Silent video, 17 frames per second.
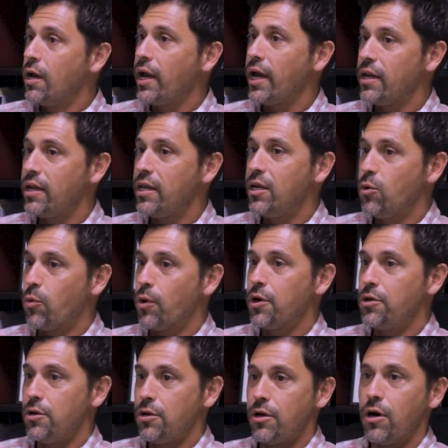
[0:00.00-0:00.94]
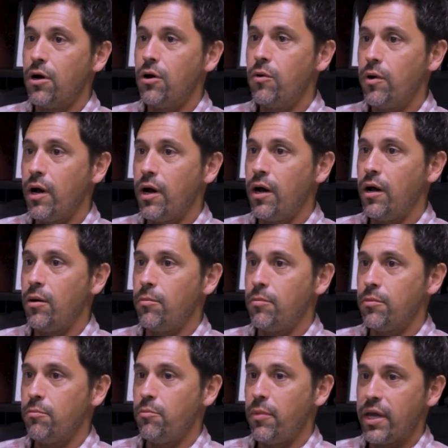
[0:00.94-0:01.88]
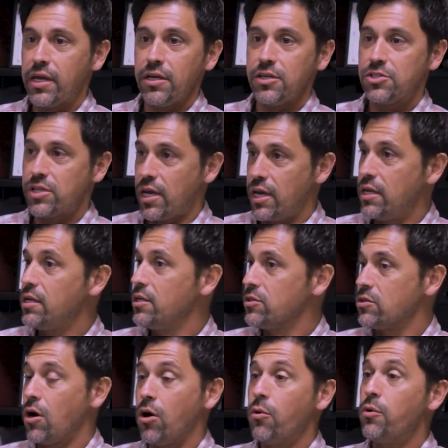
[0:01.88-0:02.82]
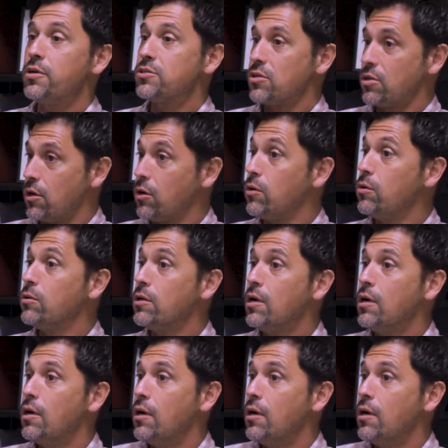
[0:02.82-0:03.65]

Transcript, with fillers: at anywhere you go. Um, making state is always a goal.